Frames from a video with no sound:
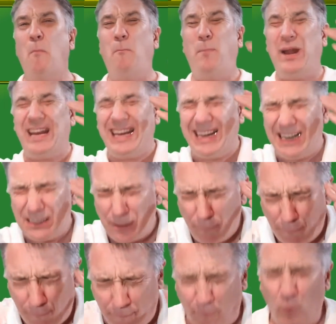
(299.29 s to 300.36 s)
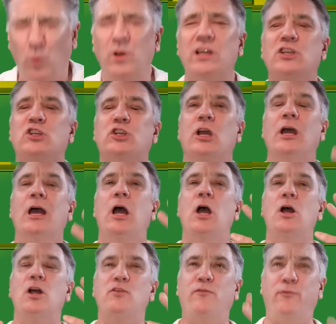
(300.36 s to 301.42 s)
but it is a foolish
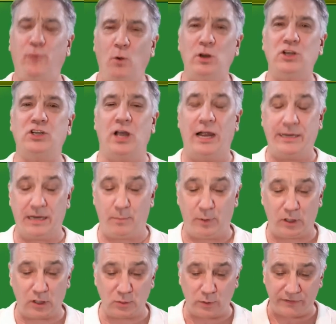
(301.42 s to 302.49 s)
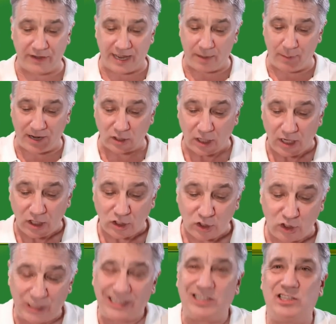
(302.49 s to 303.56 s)
foolish idea, because we've had about
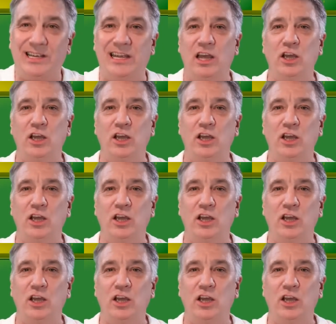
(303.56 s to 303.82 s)
60